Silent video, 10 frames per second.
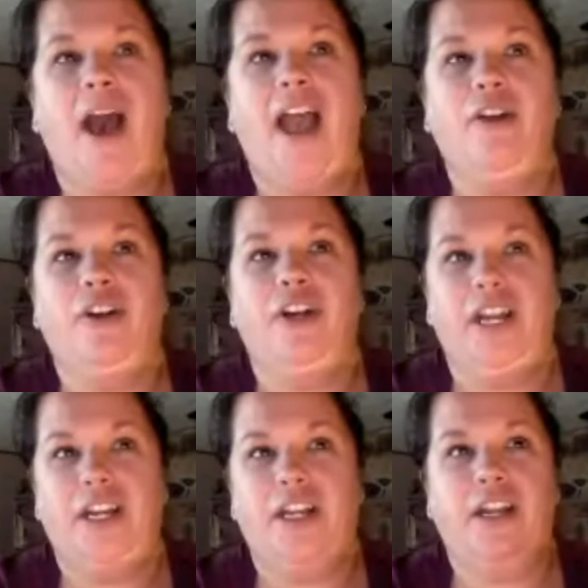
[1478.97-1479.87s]
I
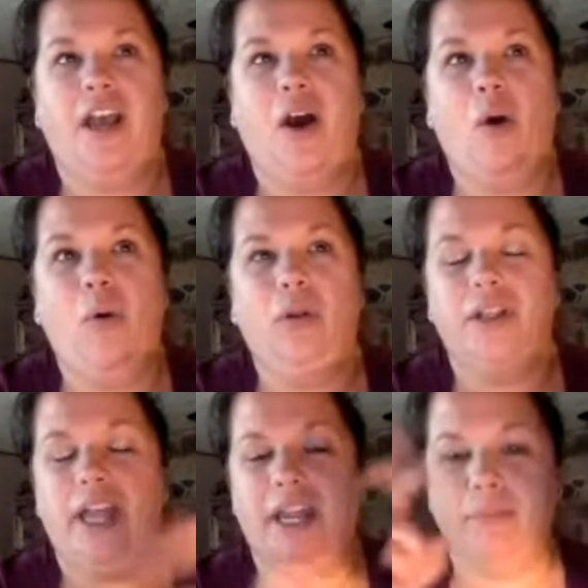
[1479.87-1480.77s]
created a whole
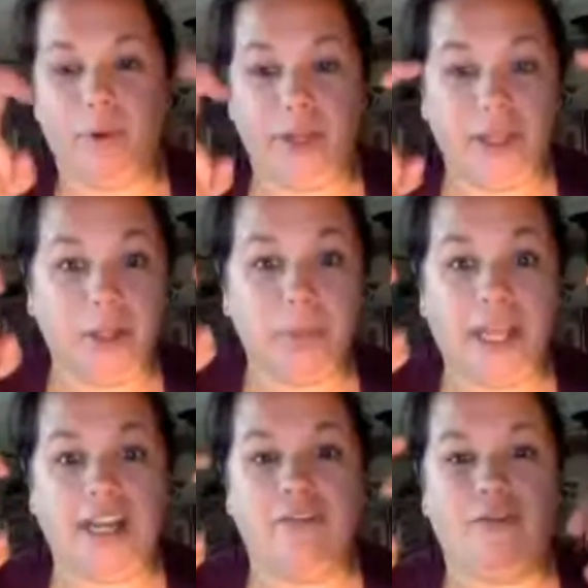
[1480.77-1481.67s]

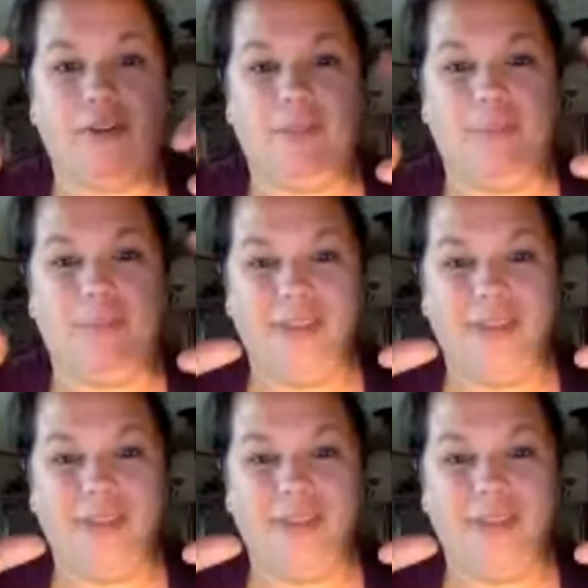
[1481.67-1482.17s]
boilerplate for the,